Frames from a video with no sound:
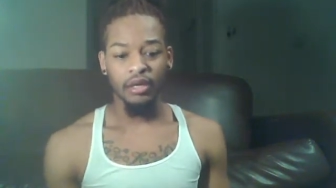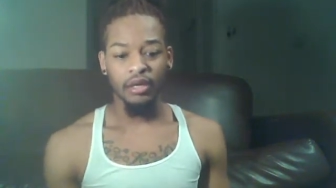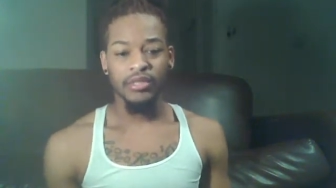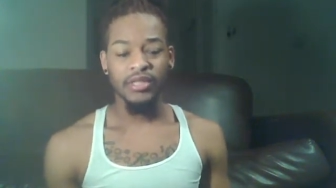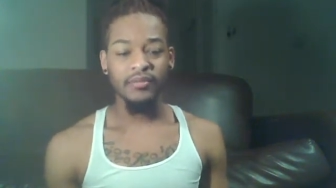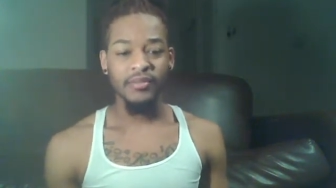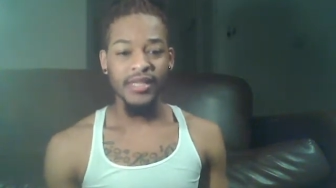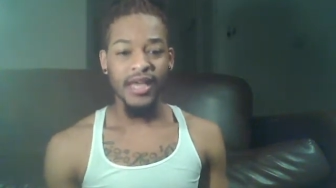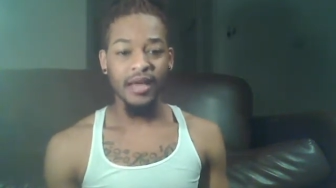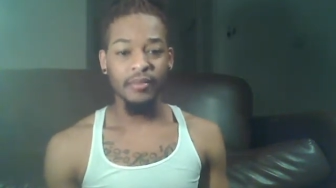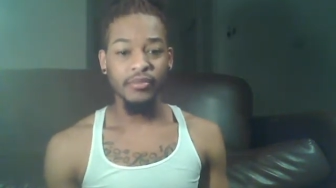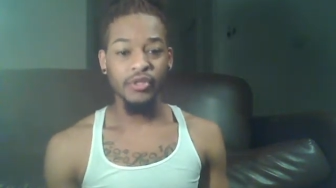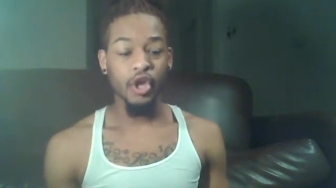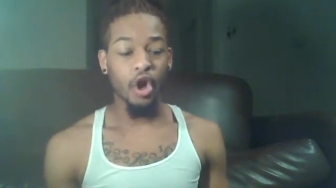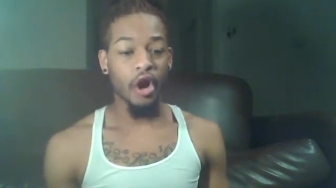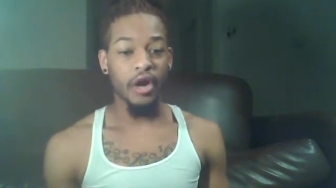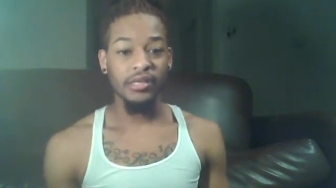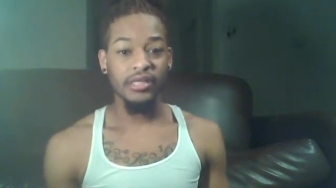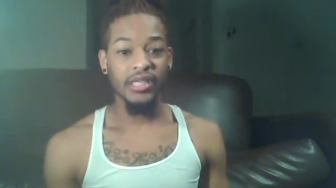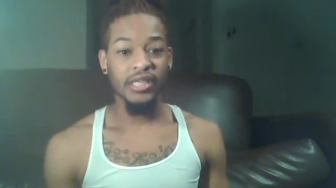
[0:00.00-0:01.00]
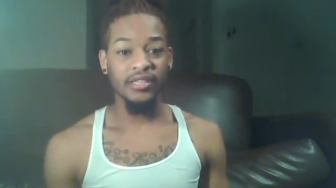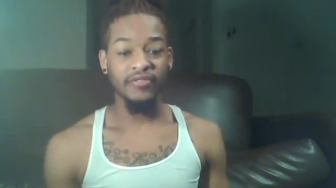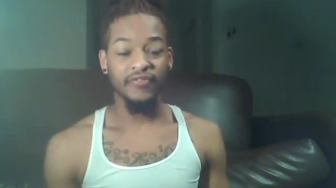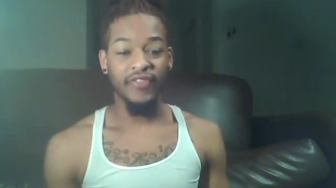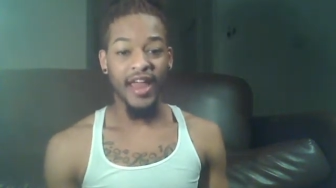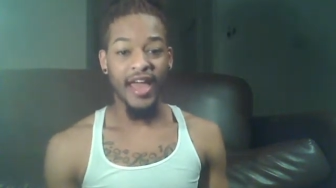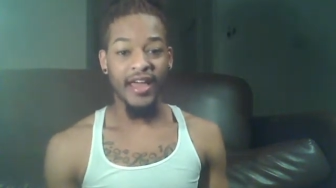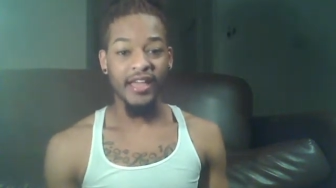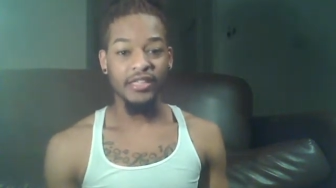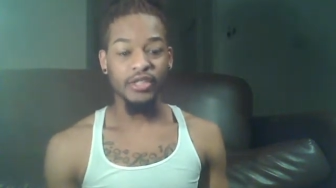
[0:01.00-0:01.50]
Sometimes cars get
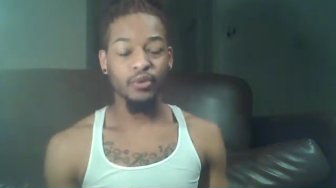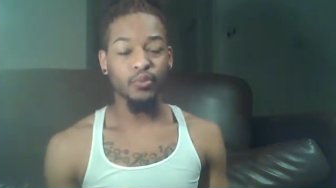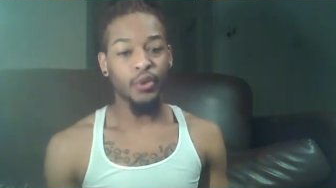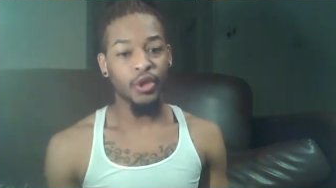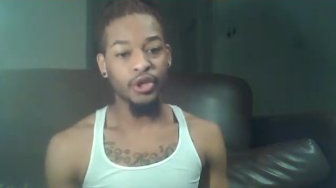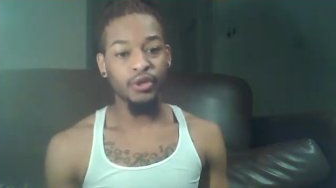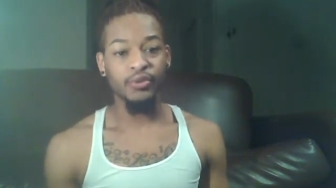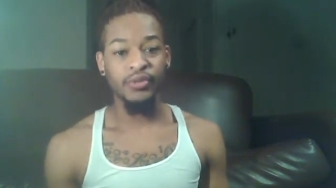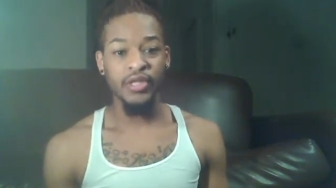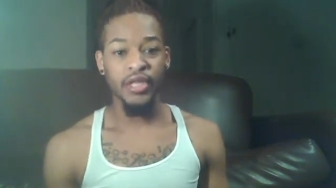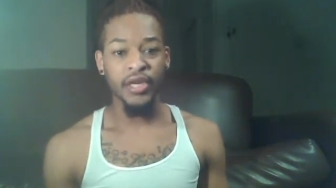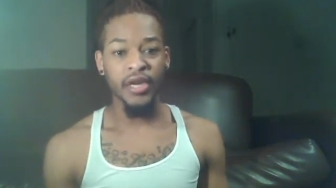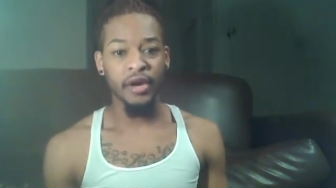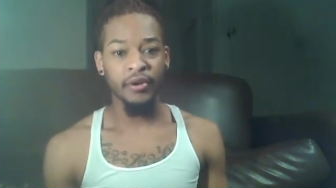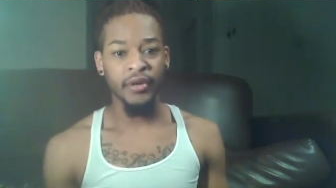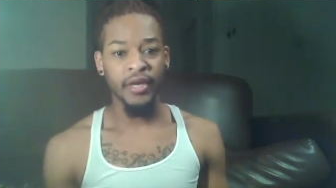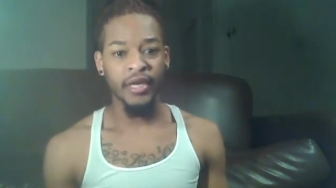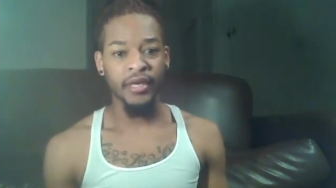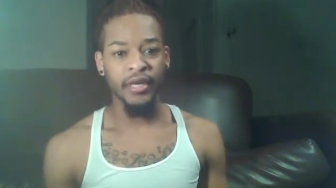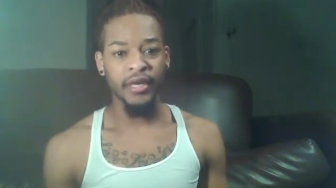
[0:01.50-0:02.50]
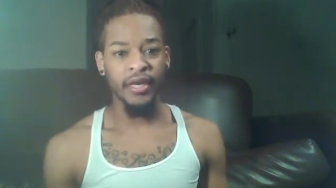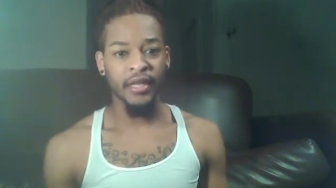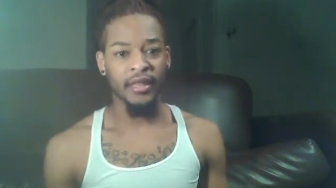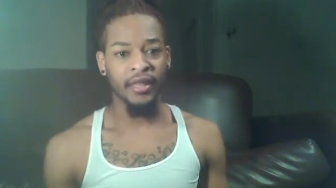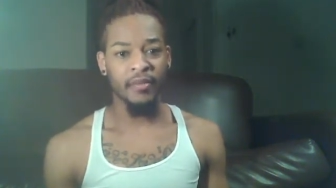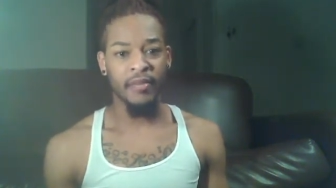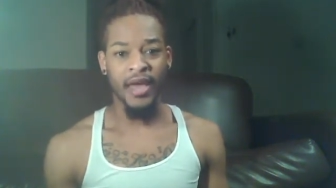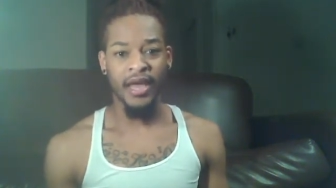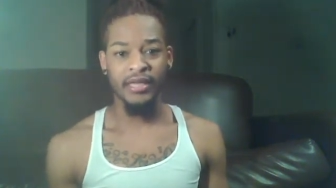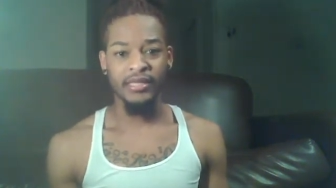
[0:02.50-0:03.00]
flat. We use the donut
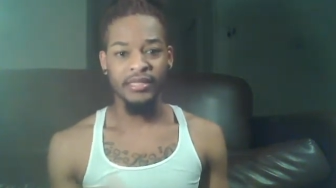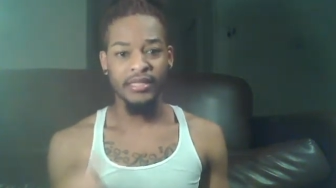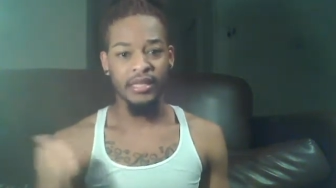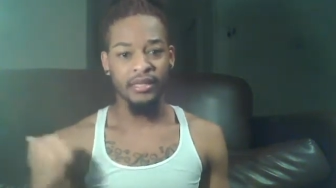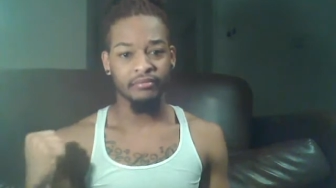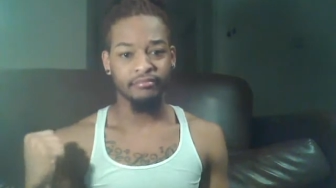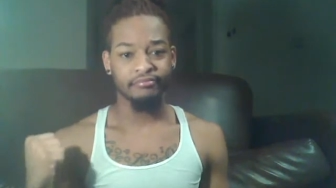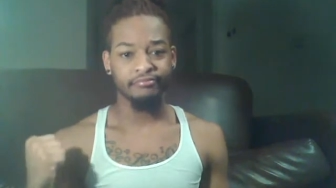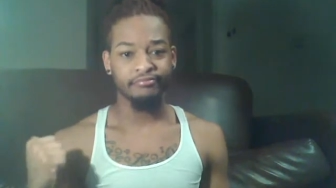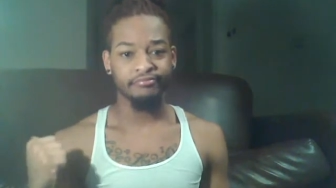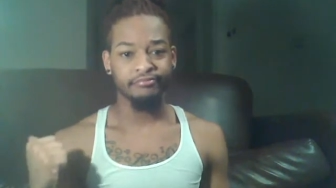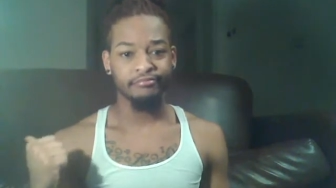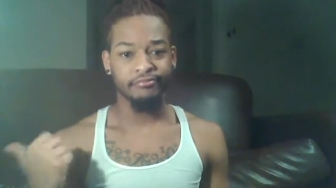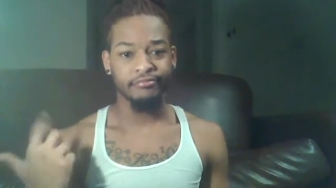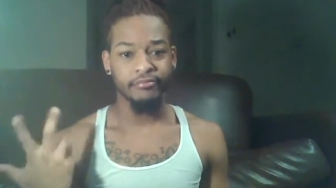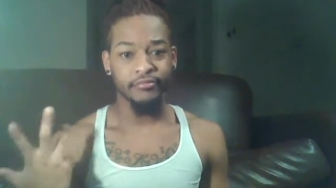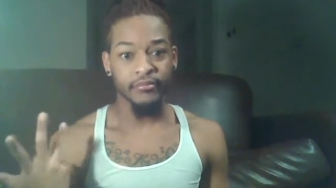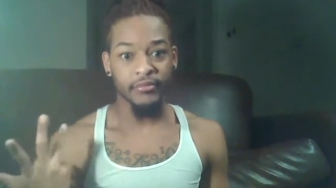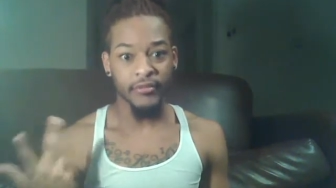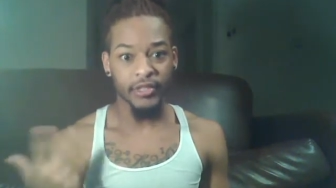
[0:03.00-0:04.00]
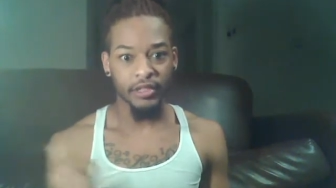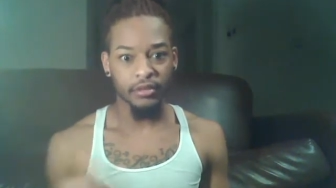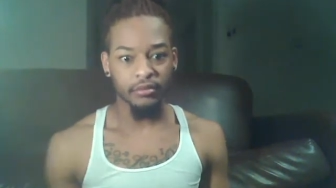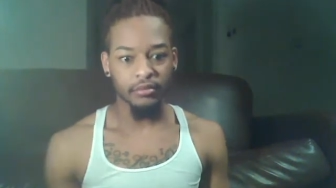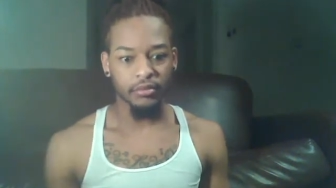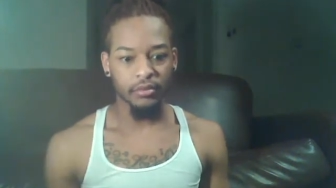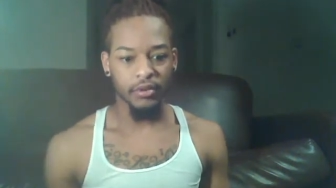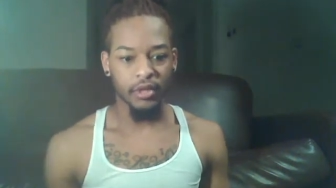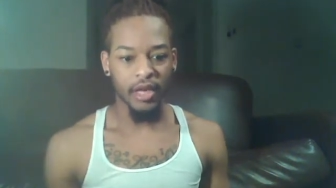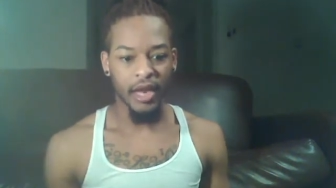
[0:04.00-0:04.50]
in the back seat.
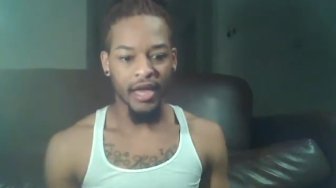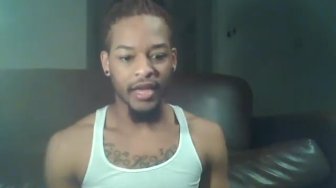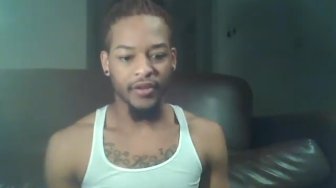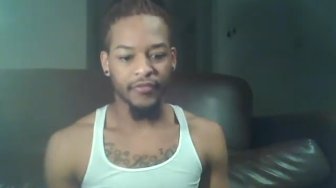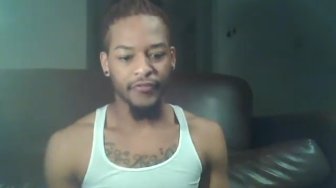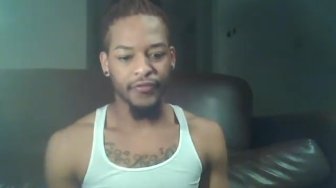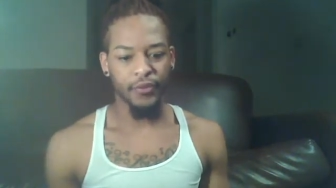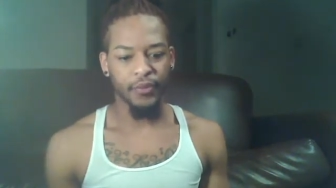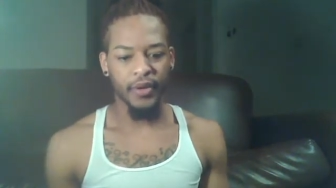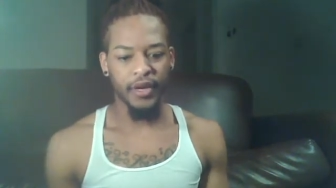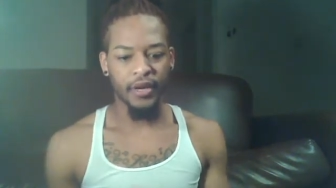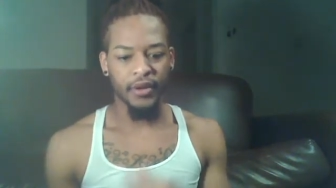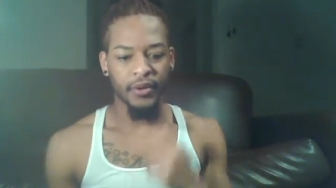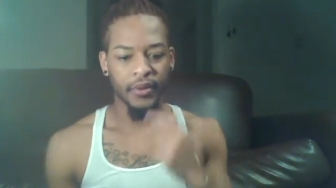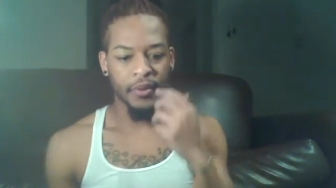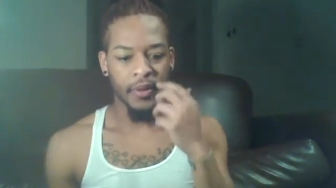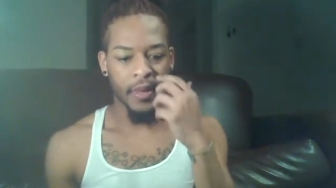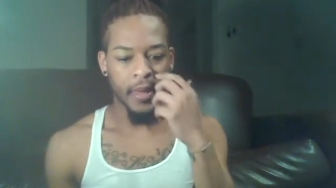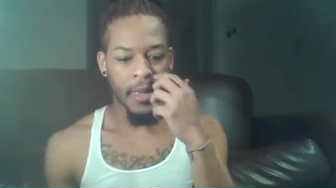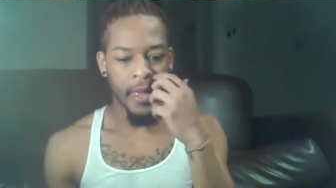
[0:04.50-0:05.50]
Like, for real.